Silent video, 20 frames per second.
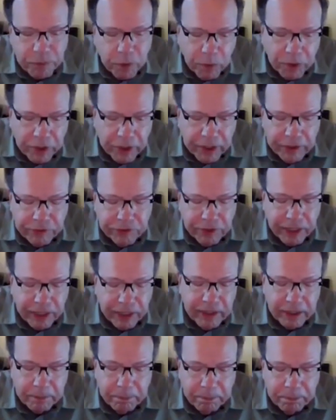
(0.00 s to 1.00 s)
Where he
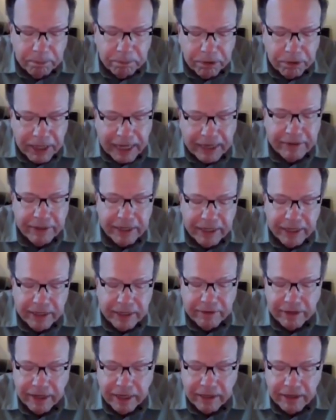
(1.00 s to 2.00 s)
said that planting
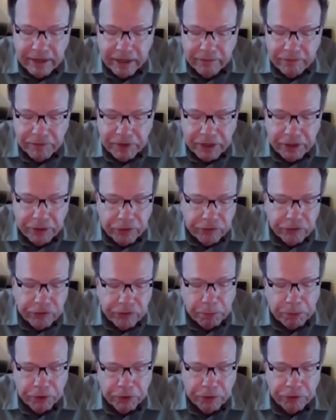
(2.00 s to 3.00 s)
and tending vineyards
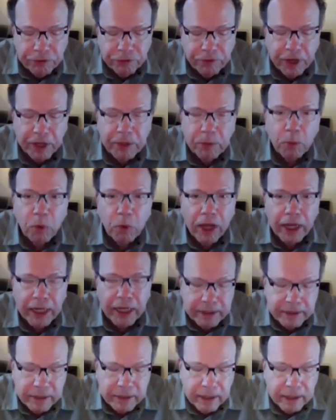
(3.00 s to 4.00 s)
to produce fine
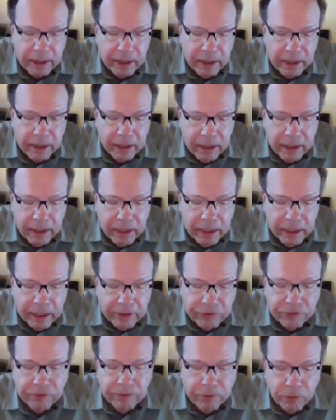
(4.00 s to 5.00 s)
wine
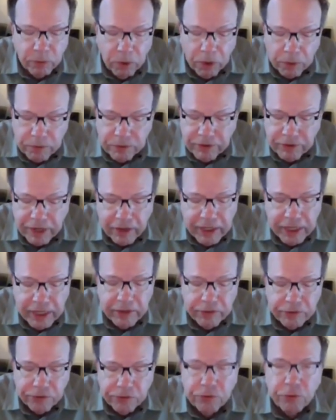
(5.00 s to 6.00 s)
is, quote,
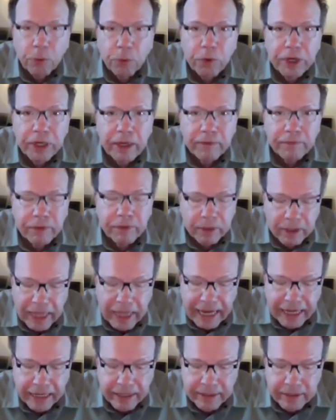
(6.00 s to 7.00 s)
telling the story of the
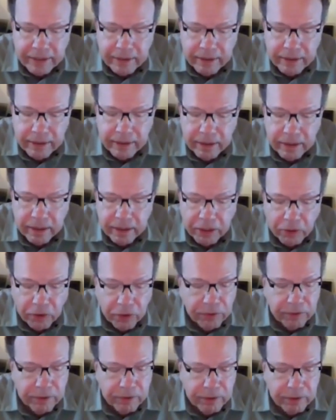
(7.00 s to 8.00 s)
land, the
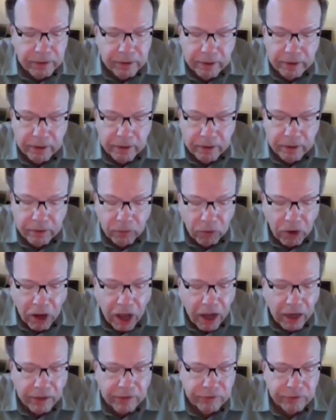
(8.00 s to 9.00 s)
earth,
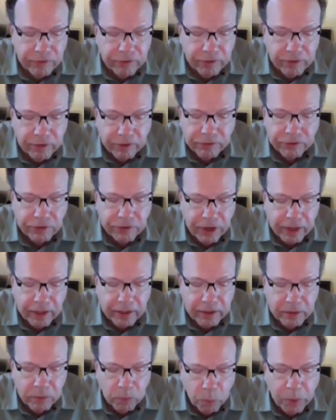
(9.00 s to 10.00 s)
rocks, the
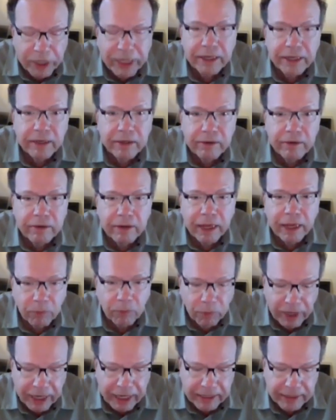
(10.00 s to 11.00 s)
sun, wind,
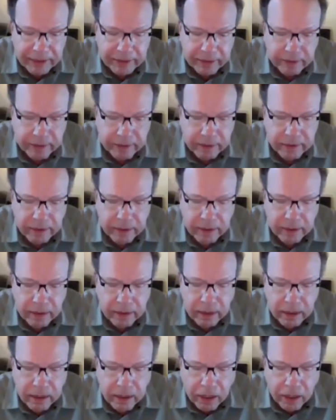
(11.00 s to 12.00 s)
and rain,
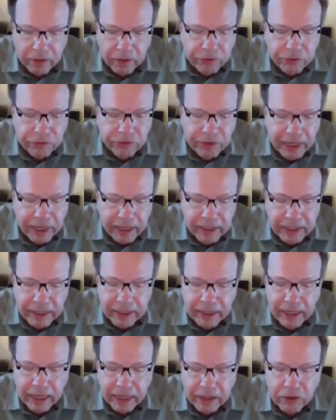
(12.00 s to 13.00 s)

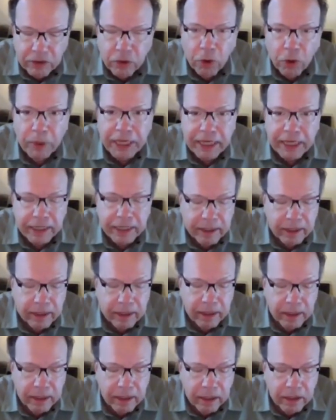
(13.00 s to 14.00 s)
understanding and knowing
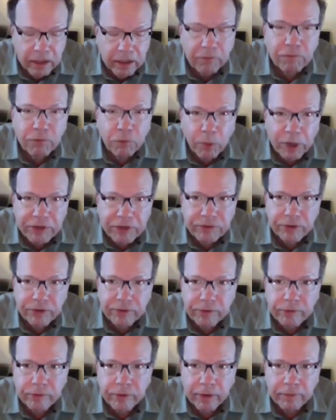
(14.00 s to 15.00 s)
the
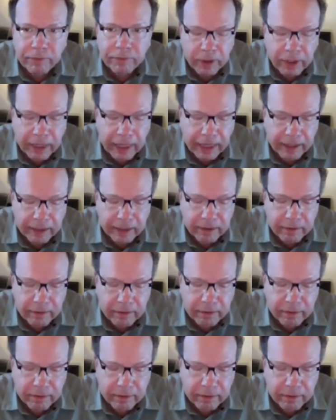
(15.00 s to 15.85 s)
voices of the land,